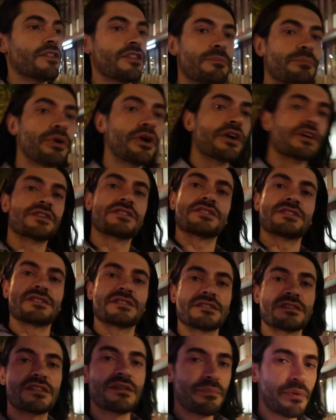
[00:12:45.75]
The
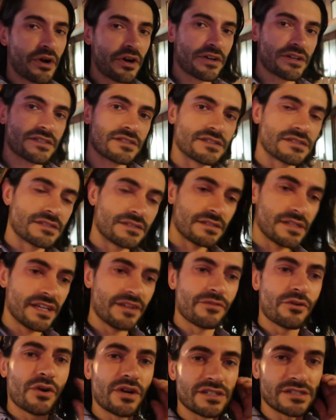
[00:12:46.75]
perks.
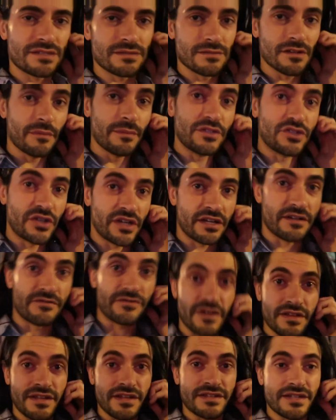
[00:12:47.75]
And of course, I'll be drinking
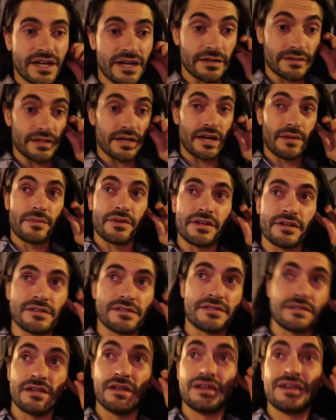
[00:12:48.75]
free the entire time
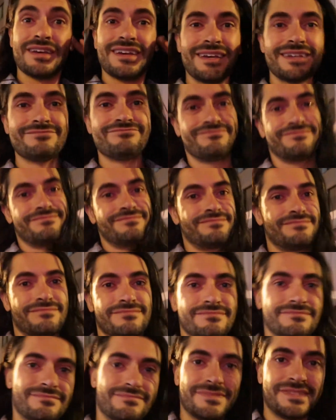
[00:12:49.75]
because
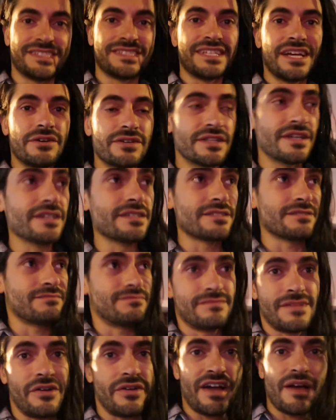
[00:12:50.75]
it's just how it does. I
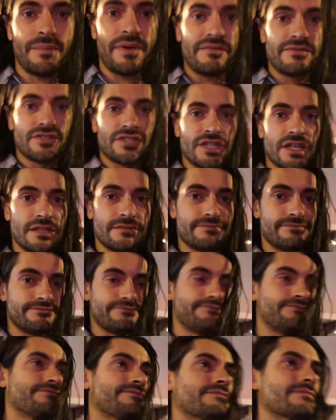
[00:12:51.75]
don't gotta pay for shit.
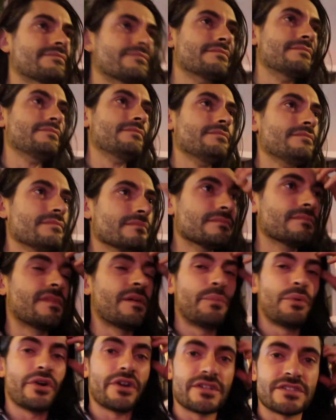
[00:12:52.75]

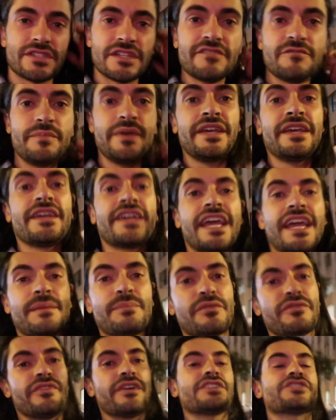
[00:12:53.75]
The perks of being a
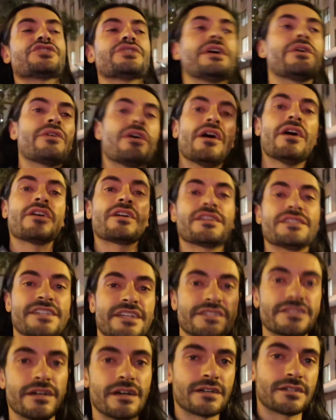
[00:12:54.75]
professional alcoholic on
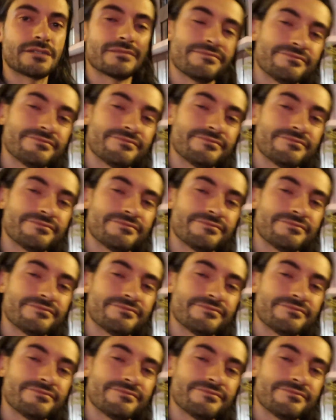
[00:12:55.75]
TikTok.